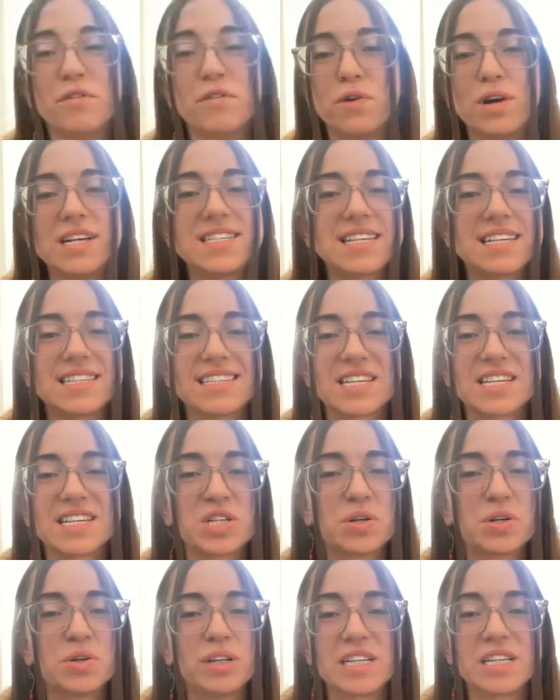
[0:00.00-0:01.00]
voice is as
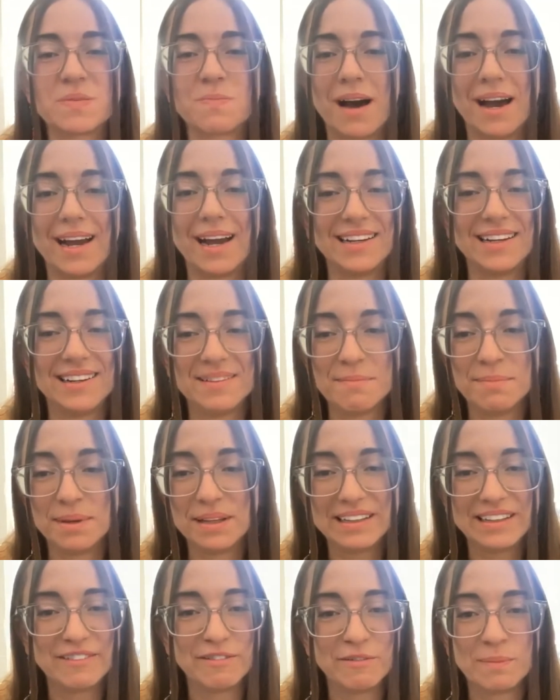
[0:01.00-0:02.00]
good as mine,
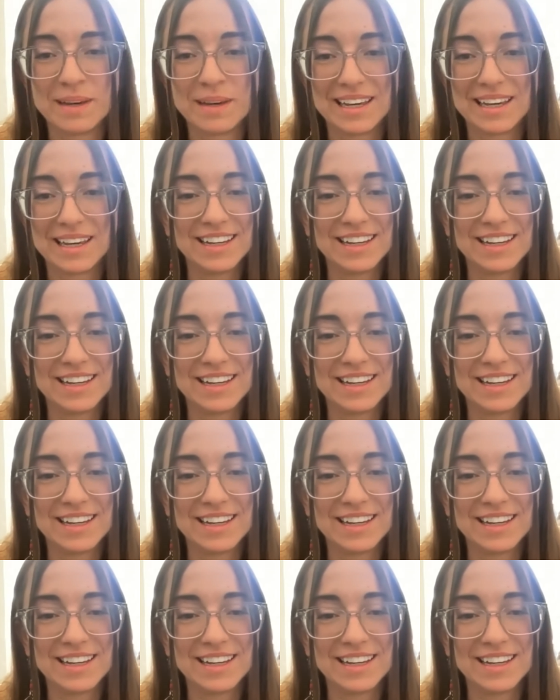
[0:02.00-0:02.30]
believe me.